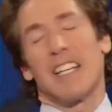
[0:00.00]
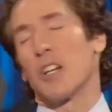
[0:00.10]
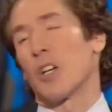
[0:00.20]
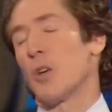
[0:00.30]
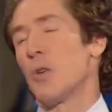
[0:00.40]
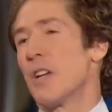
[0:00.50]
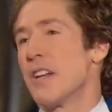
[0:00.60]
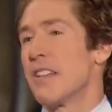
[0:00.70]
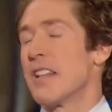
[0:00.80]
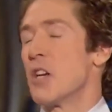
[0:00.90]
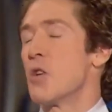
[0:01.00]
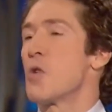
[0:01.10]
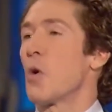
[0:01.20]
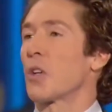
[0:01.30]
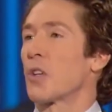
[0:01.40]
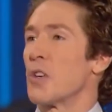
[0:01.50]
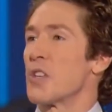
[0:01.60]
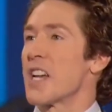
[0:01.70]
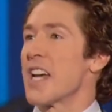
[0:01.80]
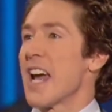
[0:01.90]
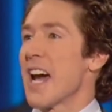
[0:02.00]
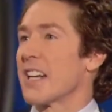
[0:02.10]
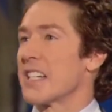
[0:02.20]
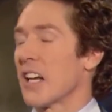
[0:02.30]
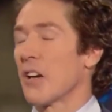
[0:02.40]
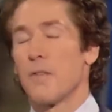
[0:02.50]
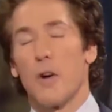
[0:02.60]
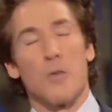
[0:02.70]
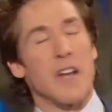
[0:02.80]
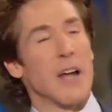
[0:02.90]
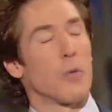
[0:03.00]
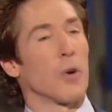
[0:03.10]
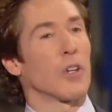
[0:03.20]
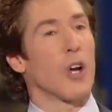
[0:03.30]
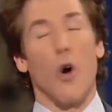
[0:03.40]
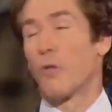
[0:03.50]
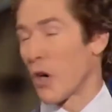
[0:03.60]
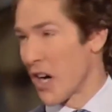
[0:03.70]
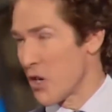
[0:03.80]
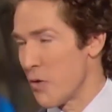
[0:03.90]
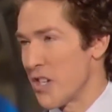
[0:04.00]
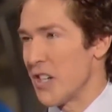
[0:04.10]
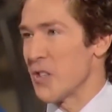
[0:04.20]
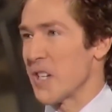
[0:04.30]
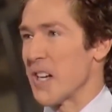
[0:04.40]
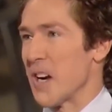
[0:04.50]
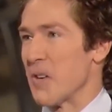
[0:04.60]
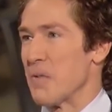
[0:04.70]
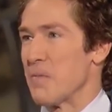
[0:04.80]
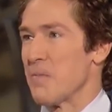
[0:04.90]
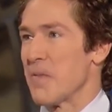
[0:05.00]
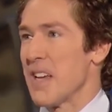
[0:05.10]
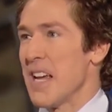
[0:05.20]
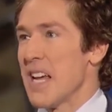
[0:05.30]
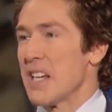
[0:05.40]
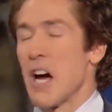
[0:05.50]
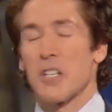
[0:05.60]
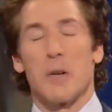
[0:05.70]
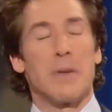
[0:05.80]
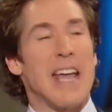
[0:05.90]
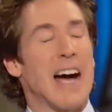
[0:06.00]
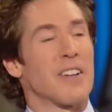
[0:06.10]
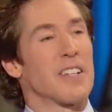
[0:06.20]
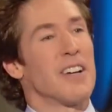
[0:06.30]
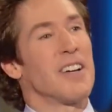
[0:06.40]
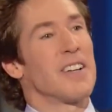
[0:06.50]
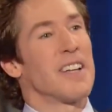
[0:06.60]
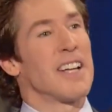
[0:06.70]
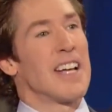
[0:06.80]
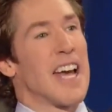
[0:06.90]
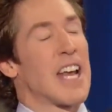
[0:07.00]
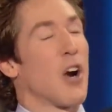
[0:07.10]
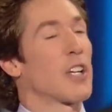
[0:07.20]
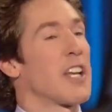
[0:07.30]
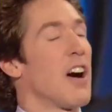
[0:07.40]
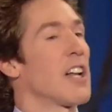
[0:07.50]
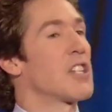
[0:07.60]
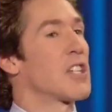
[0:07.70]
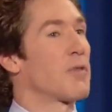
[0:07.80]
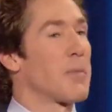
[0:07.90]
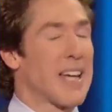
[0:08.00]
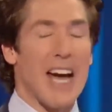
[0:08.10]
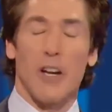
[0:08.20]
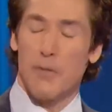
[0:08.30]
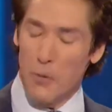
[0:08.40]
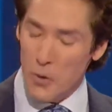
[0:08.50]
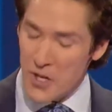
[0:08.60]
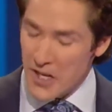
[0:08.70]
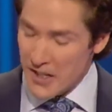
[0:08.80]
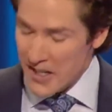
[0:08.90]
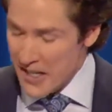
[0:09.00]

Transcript: concluded that New Yorkers had a telephone network over 100 years ago. Not to be outdone, an archaeologist from California